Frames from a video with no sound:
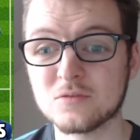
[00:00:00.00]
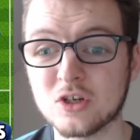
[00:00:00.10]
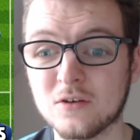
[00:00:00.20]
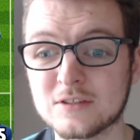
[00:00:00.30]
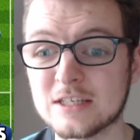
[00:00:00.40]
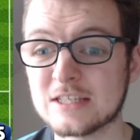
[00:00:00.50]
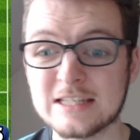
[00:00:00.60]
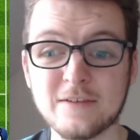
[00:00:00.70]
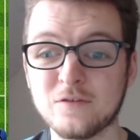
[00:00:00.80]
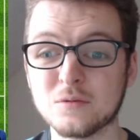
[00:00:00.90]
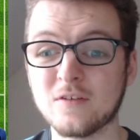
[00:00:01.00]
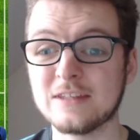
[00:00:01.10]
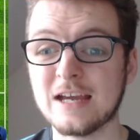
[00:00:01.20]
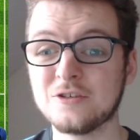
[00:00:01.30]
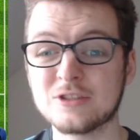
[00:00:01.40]
He did make one good
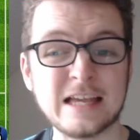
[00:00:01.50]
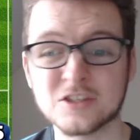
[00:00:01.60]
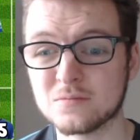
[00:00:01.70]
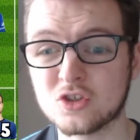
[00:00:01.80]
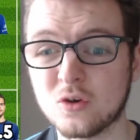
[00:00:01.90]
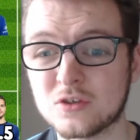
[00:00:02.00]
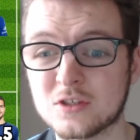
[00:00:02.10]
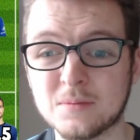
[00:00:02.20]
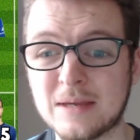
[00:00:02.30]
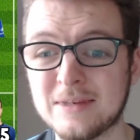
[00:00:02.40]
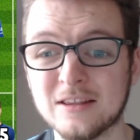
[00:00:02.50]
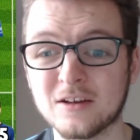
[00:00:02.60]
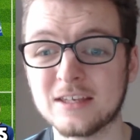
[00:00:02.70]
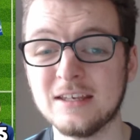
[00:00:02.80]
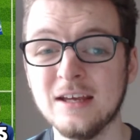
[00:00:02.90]
run, but just couldn't quite get on the end of the
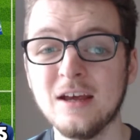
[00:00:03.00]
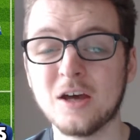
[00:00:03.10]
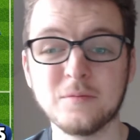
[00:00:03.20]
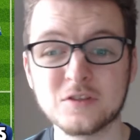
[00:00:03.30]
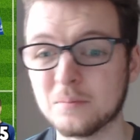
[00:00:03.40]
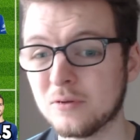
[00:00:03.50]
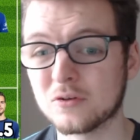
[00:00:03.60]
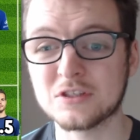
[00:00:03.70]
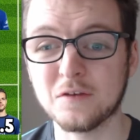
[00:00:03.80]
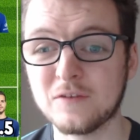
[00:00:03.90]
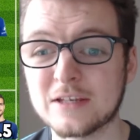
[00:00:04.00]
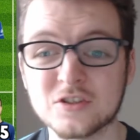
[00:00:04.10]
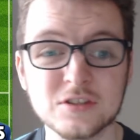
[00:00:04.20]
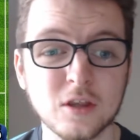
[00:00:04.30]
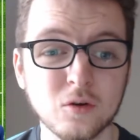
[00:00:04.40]
ball, which would have been a
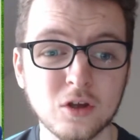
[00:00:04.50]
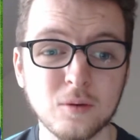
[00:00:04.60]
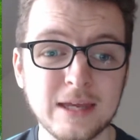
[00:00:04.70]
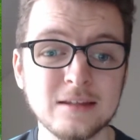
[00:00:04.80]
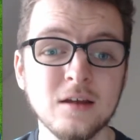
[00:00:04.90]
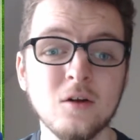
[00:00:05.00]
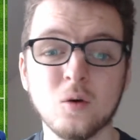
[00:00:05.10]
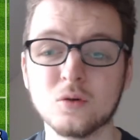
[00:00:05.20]
surefire goal.